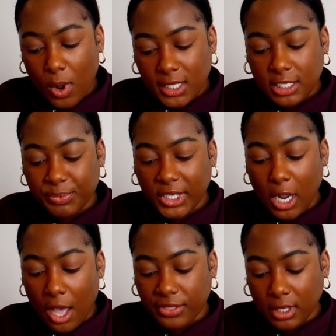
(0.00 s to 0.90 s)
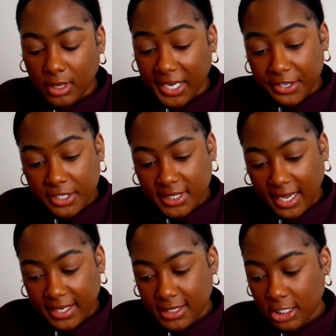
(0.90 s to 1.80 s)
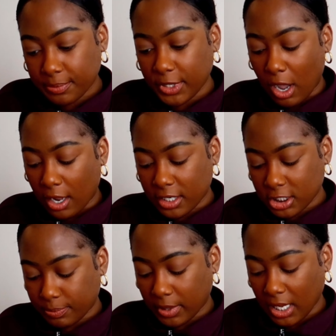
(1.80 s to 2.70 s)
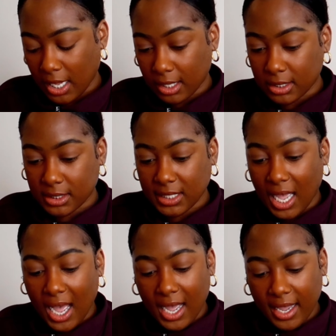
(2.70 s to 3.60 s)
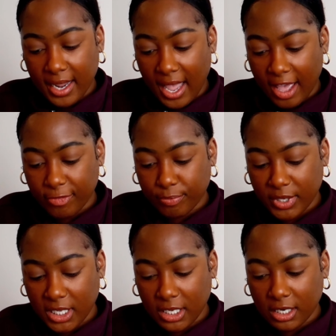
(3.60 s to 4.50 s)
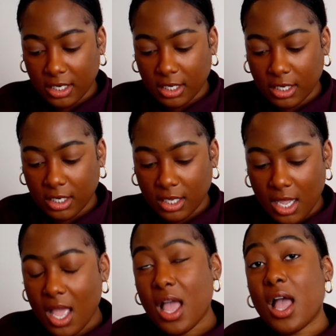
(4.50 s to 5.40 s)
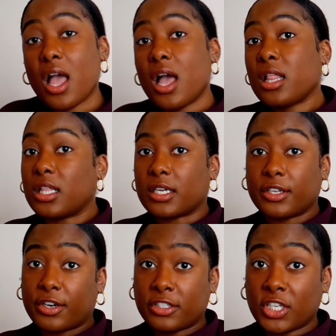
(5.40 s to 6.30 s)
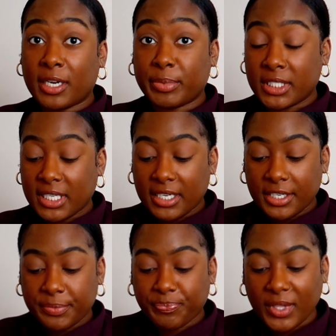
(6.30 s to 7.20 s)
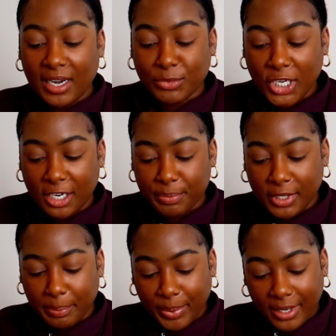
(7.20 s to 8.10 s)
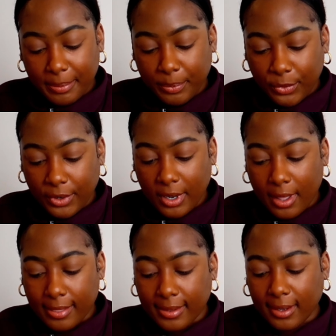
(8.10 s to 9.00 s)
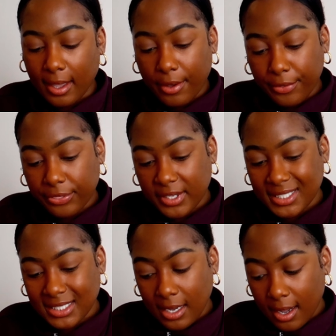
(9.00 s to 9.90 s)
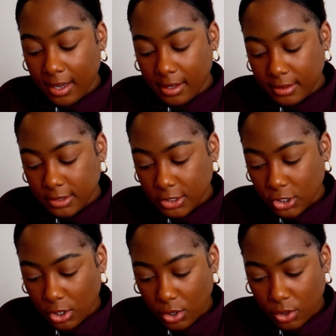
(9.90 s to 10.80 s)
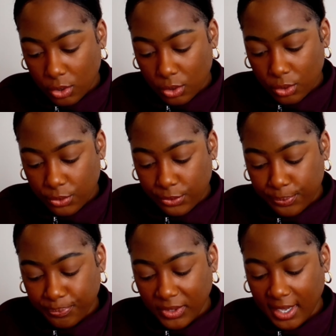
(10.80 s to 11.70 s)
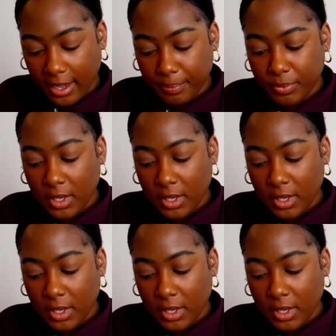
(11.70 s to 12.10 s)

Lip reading: something on the lighter side, to be honest, because I have been, look, your girl's trying to be skinny and I'm trying to be a bit more on the healthy side. So yeah,